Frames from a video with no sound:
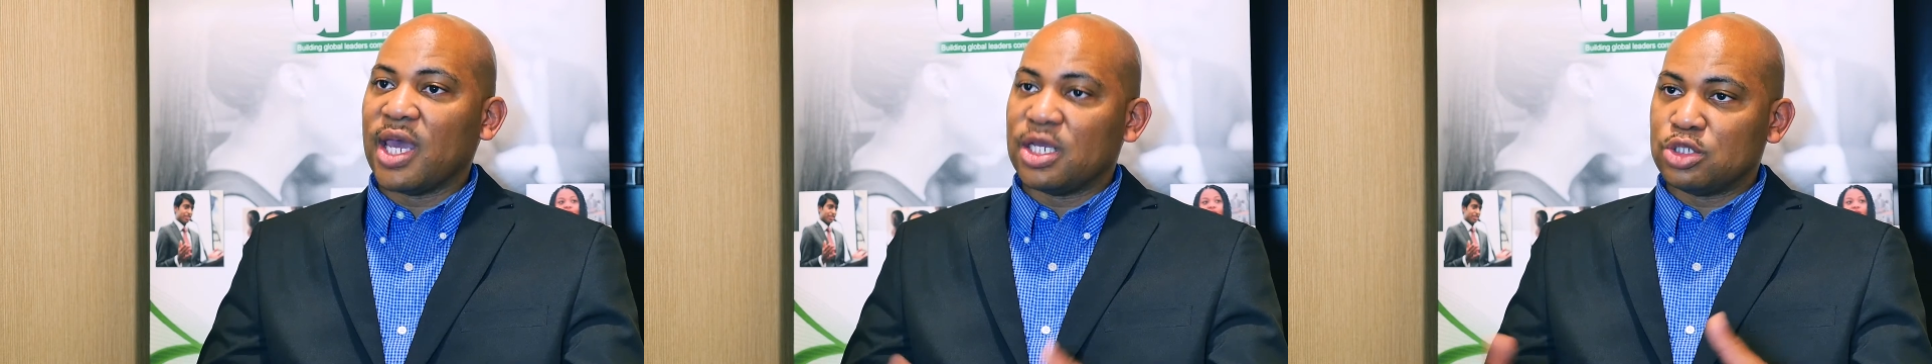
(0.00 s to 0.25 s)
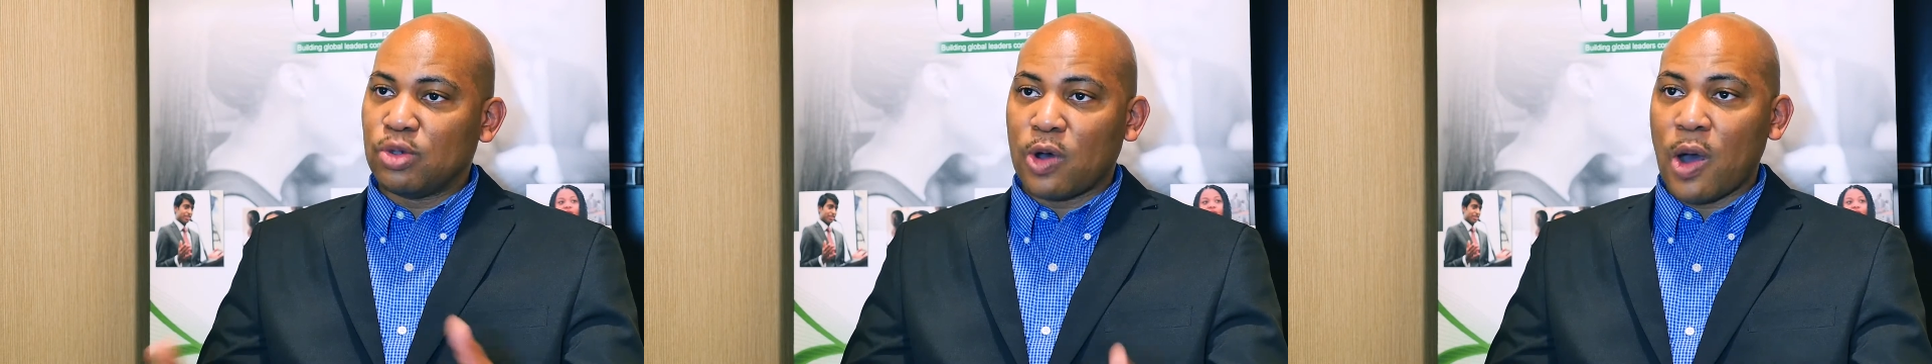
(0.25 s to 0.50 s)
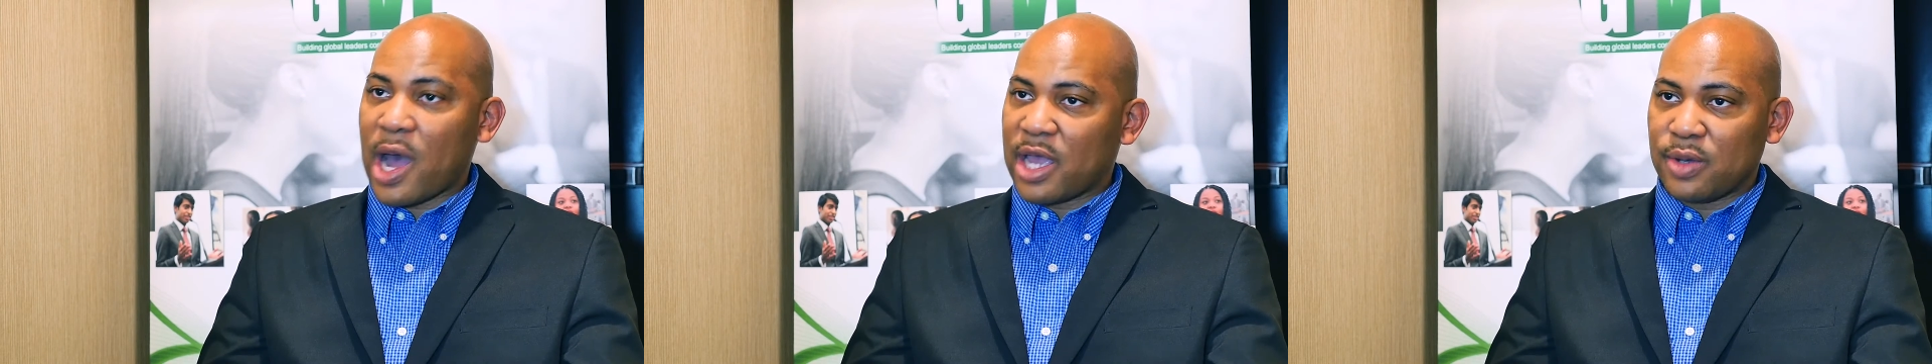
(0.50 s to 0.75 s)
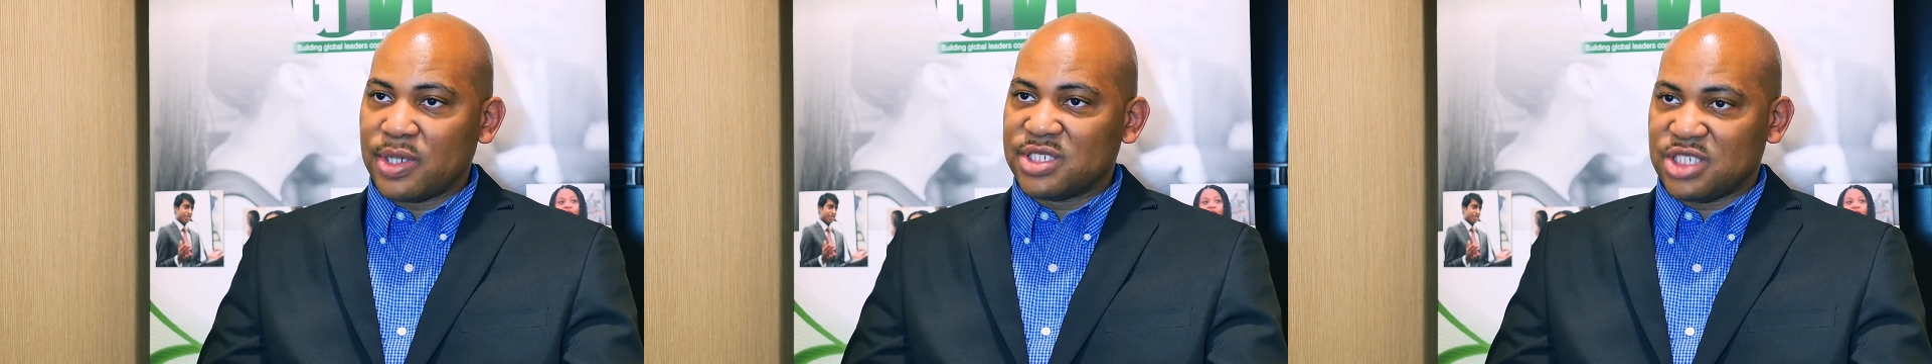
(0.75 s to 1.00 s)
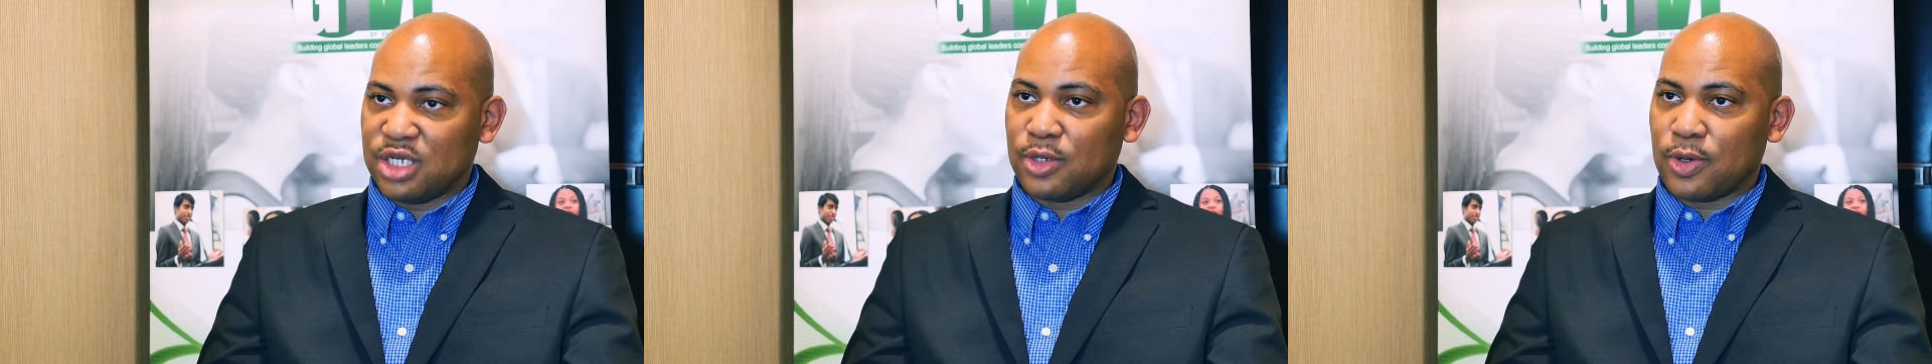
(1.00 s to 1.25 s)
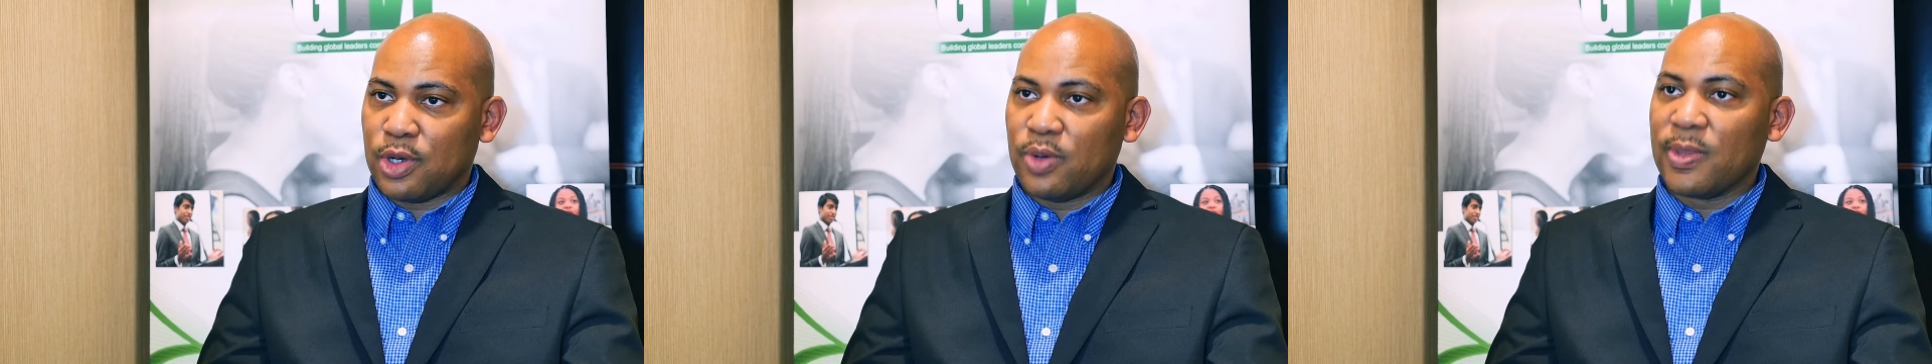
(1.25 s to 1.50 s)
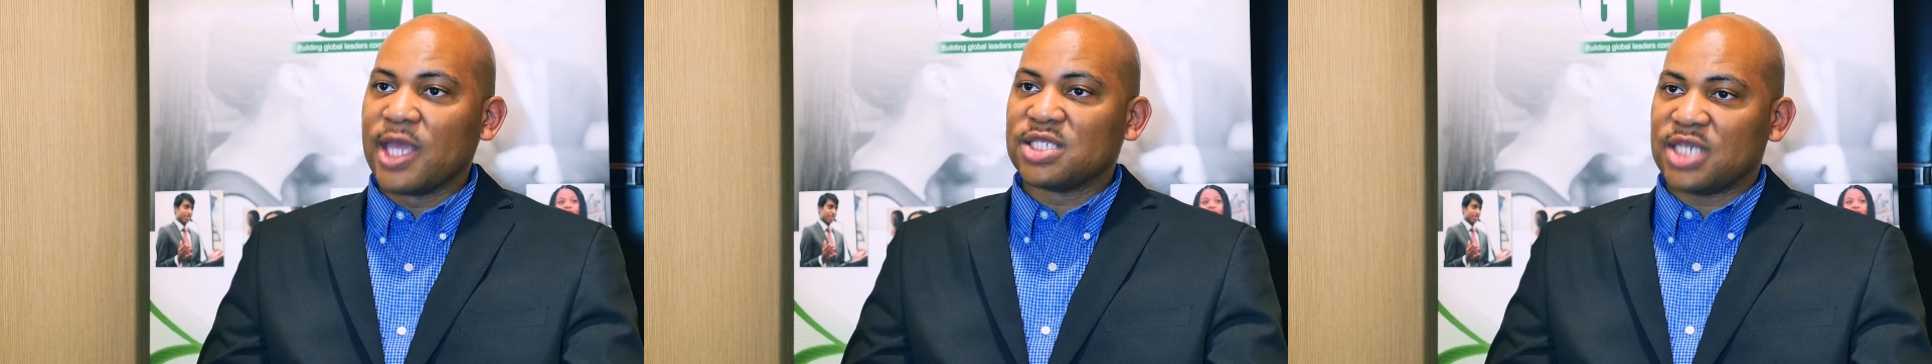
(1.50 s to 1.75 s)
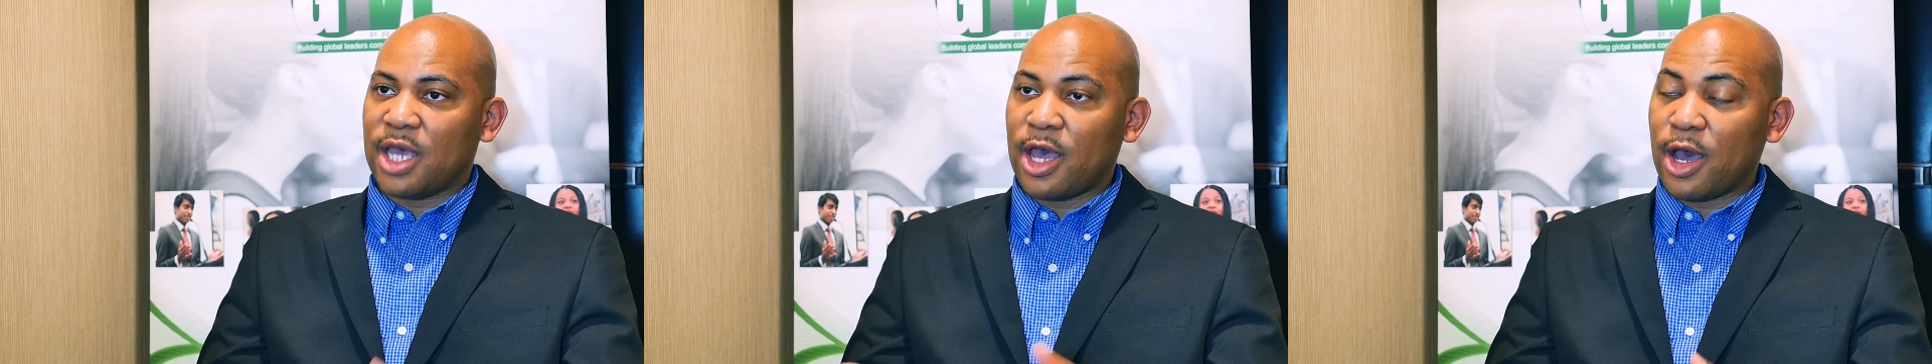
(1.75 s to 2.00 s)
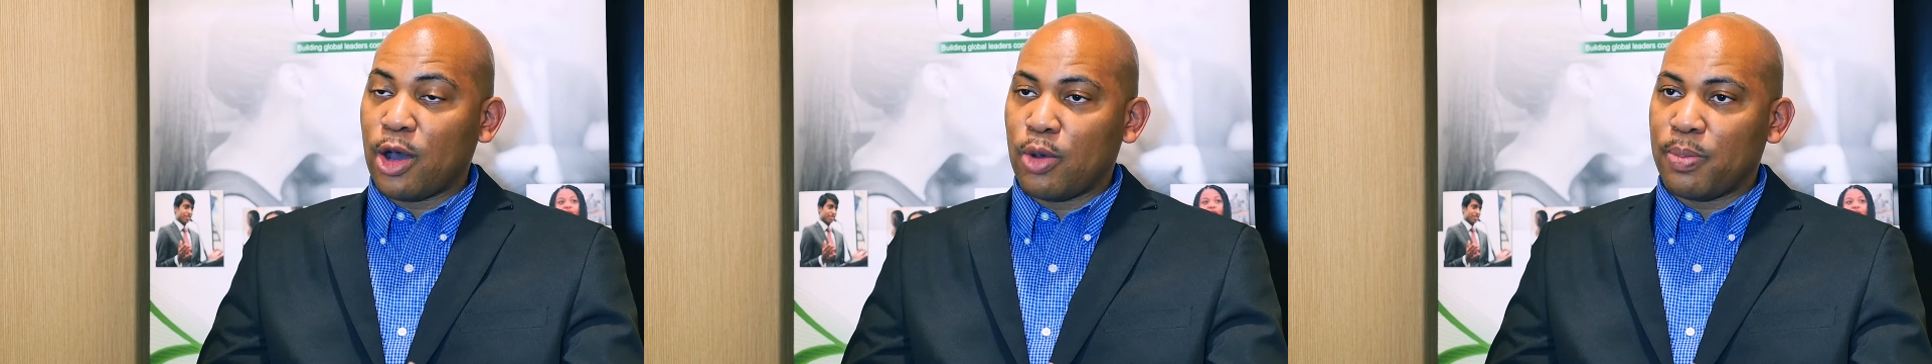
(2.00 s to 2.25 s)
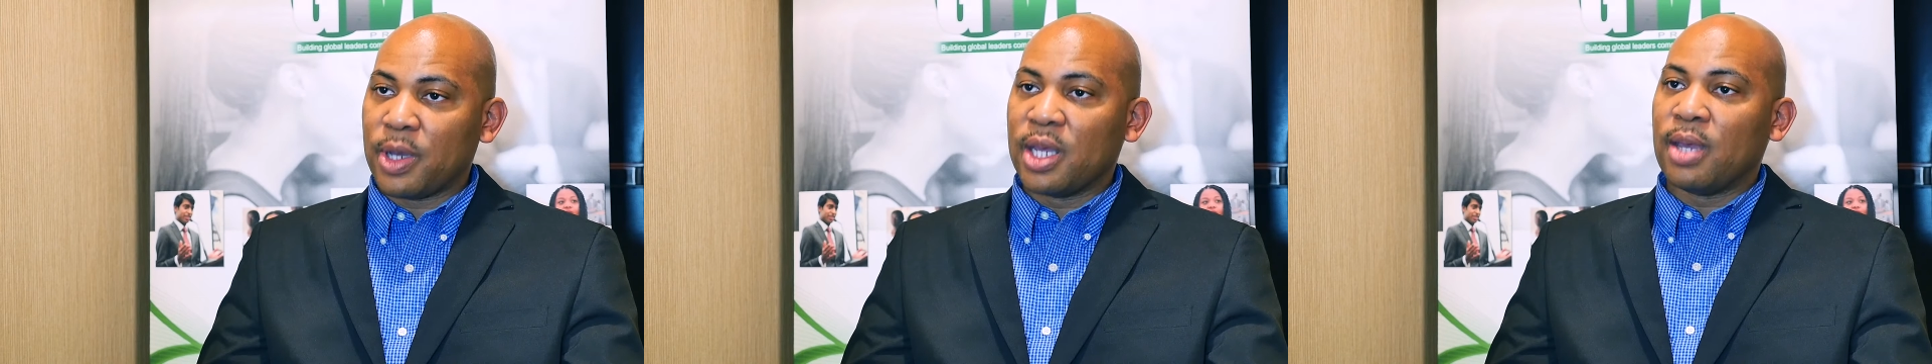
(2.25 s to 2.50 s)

and to Ohio in general, to help